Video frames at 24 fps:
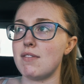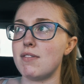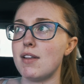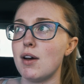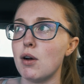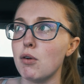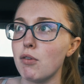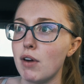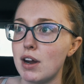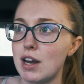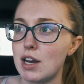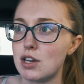If
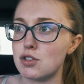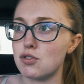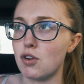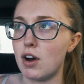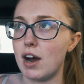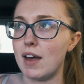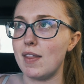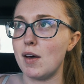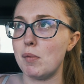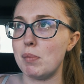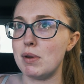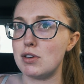they're already
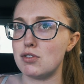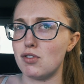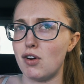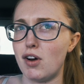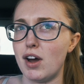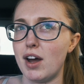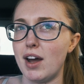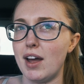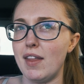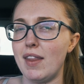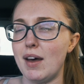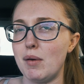dry, they'll be
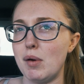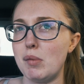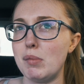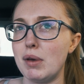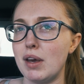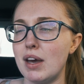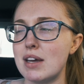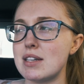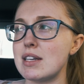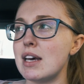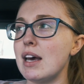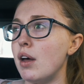drier and that won't
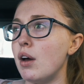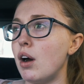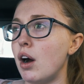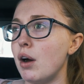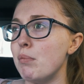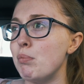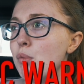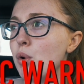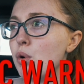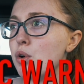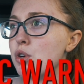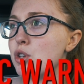be good.
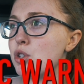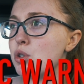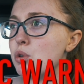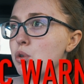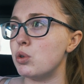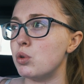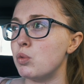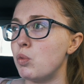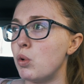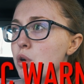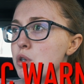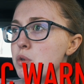I'm not
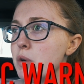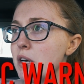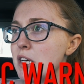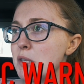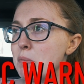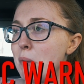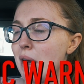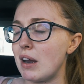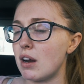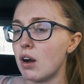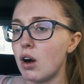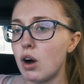sure what to
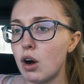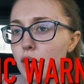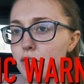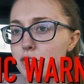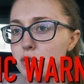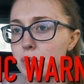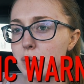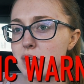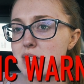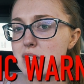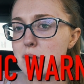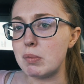expect
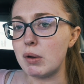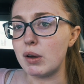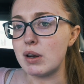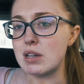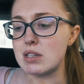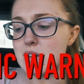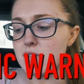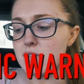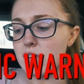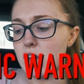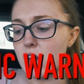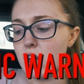afterwards, to be
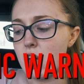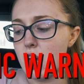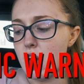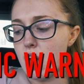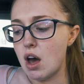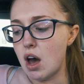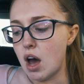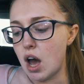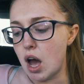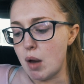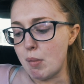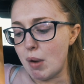honest with you.
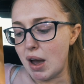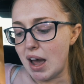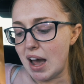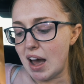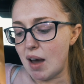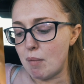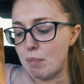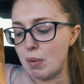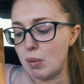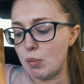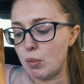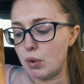I
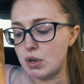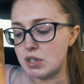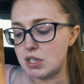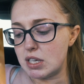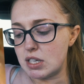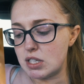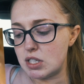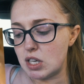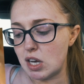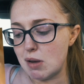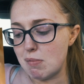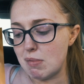have been
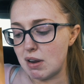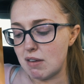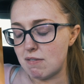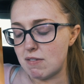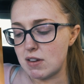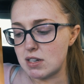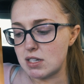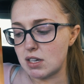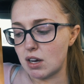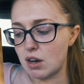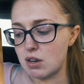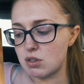watching too many
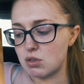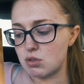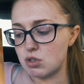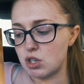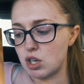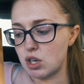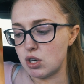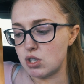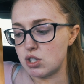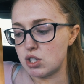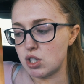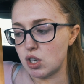videos on
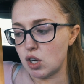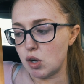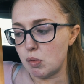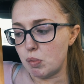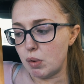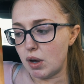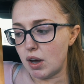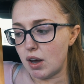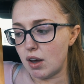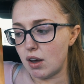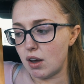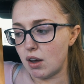YouTube
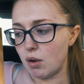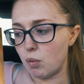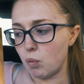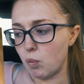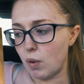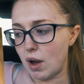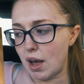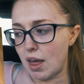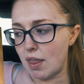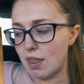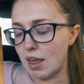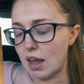
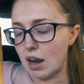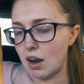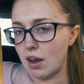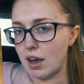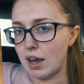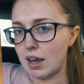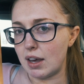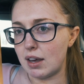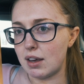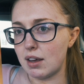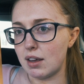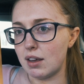where they're
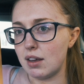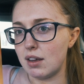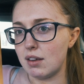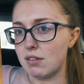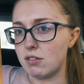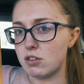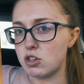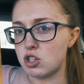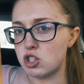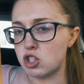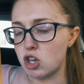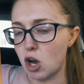like
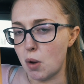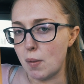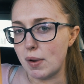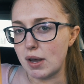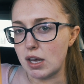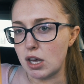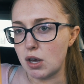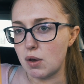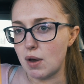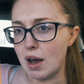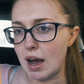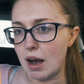
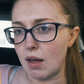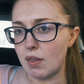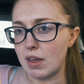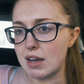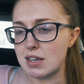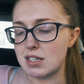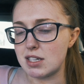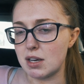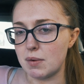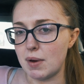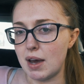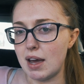showing you how they
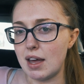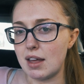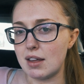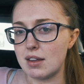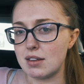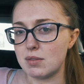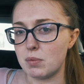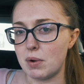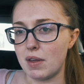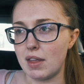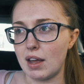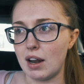do it,
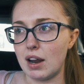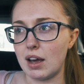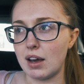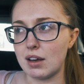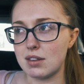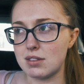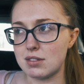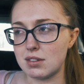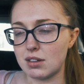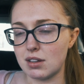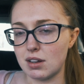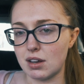where they like
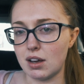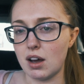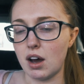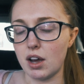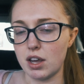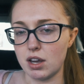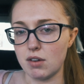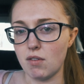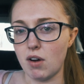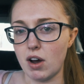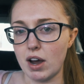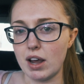
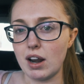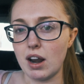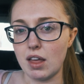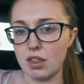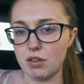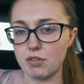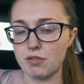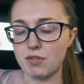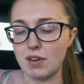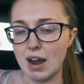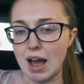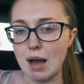cut your eye, like
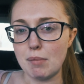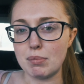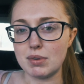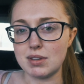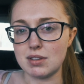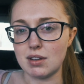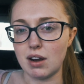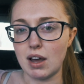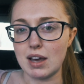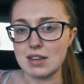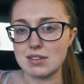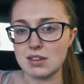the flap,
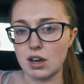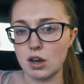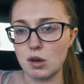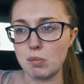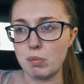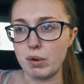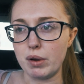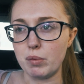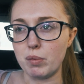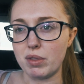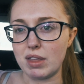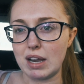slice it
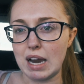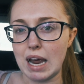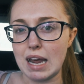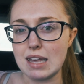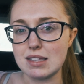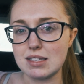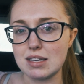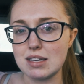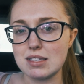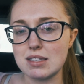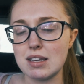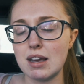open with the
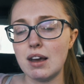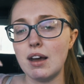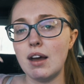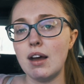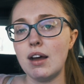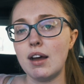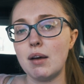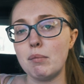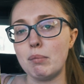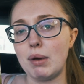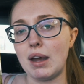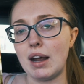lasers,
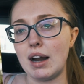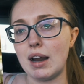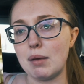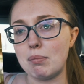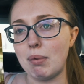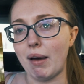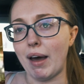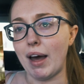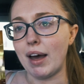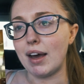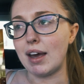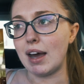peel it
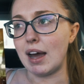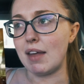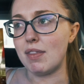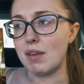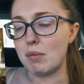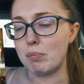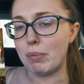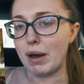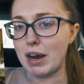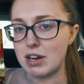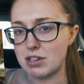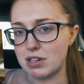back and
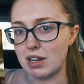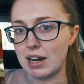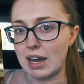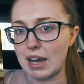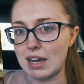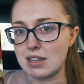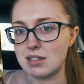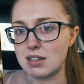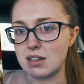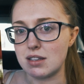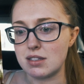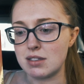then bash the
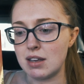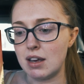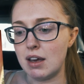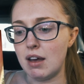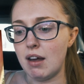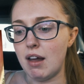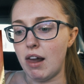lasers